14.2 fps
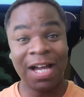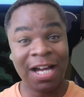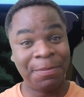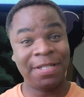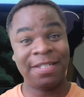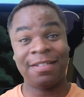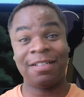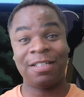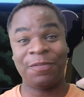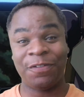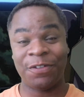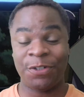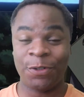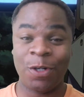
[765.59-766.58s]
I'm a sucker
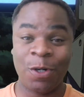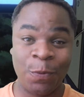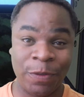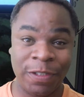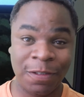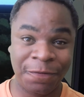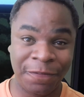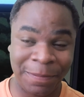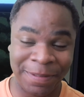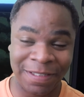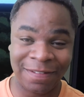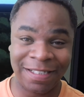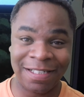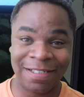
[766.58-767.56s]
for strong-willed
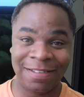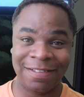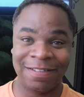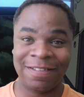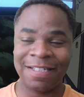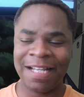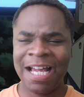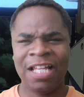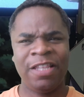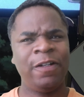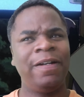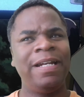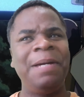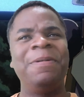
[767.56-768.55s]
female characters. I
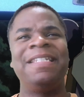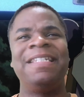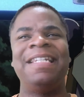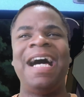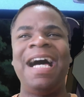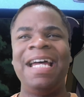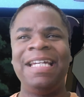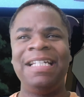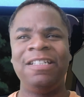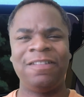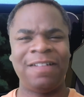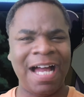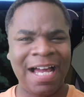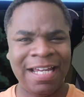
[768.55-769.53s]
think her name was Nine
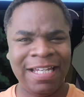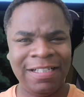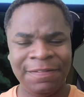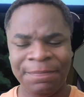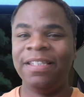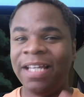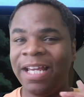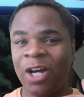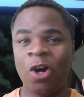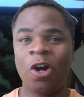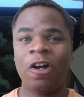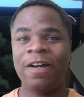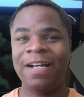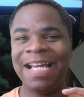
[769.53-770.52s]
or Ein?
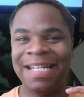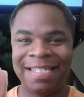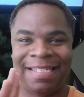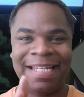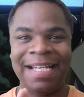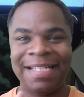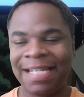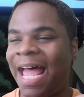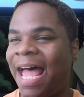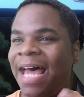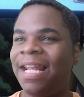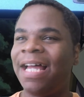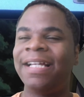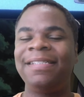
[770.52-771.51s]
Her and Zechs
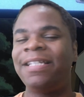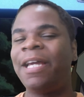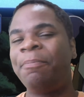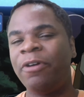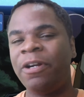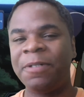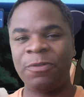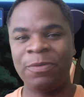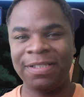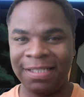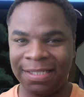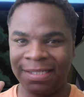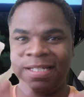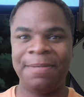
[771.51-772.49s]
had, I guess they pretty much went
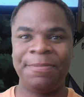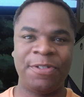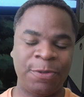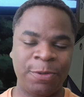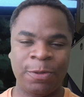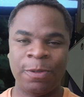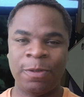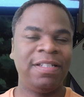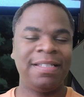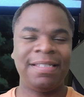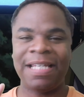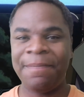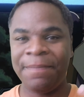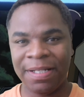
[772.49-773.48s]
to the same school, to the
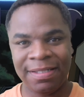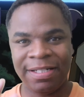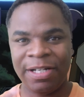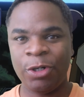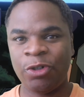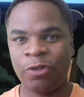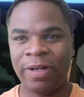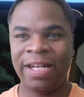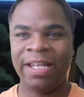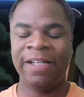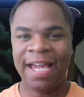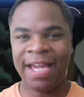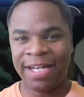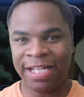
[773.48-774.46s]
same military
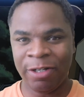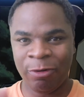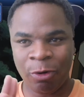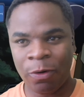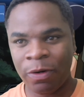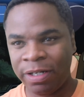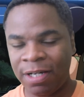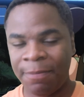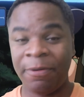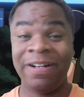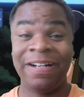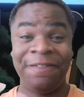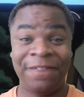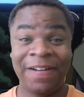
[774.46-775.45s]
training, and in growing up or
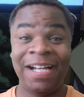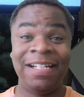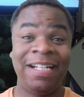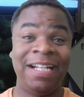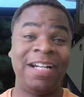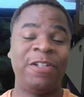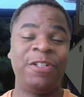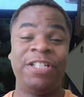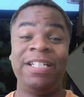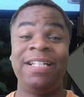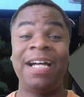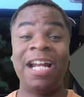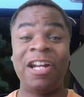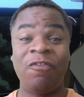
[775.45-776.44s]
in fighting together, she
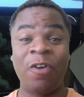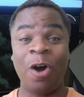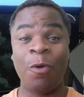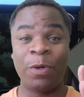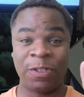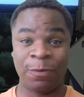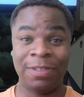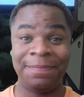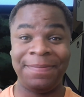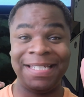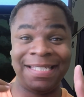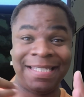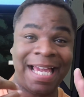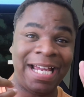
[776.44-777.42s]
kind of always wanted to be
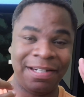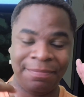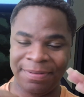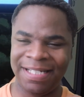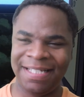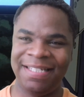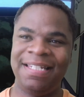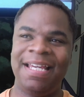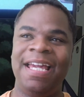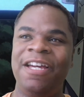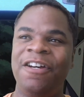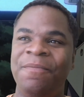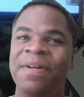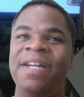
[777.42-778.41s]
second place to
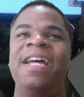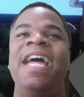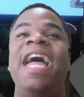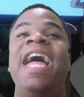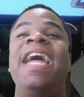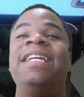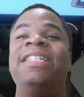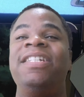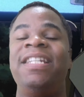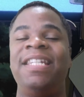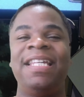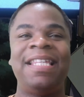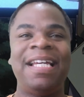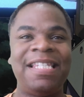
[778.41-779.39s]
him. And she
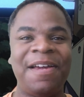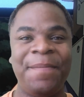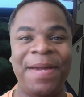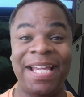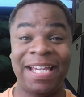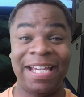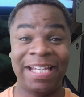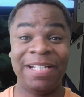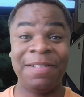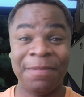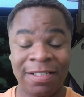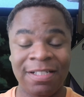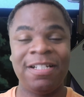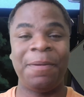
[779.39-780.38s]
did that to make
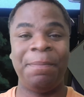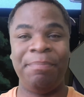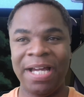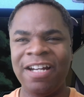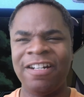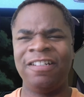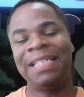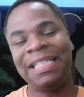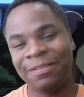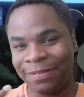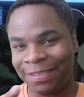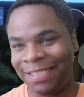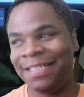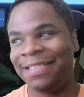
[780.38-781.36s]
him look better. That's
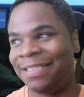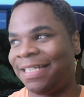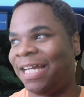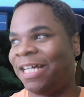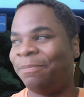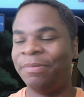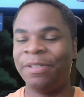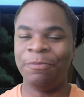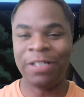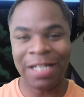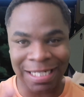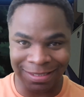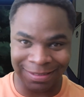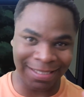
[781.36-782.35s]
what he said, but we're
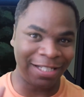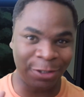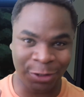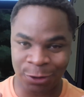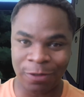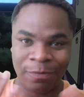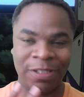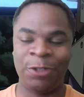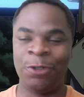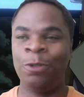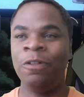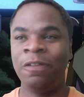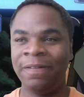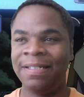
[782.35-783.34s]
not exactly sure what the
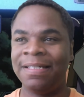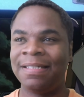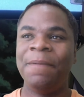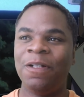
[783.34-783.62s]
truth is.